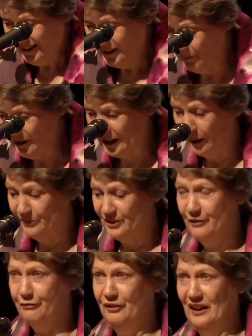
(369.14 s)
Then we come to
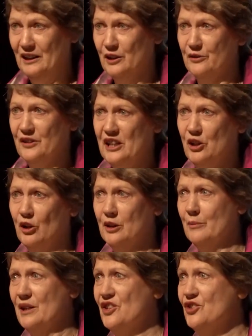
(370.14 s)
the failure of
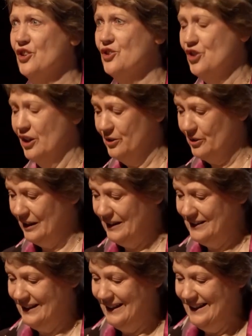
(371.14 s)
economies to
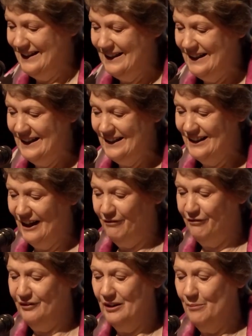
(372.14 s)
generate
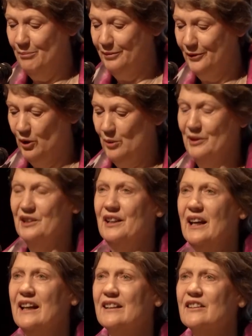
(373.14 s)
enough employment
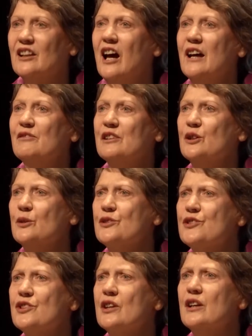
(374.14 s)
and
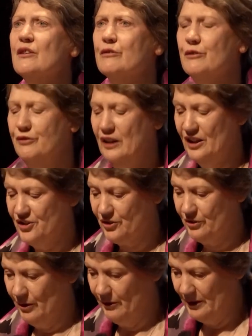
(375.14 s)
livelihoods for
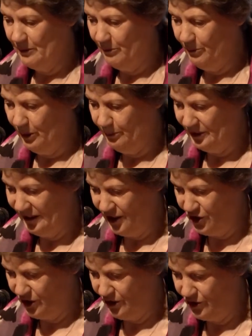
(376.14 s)
fast-growing
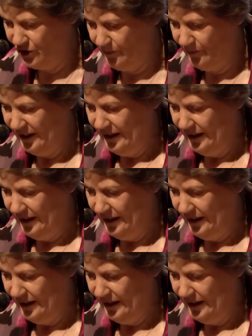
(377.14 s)
populations.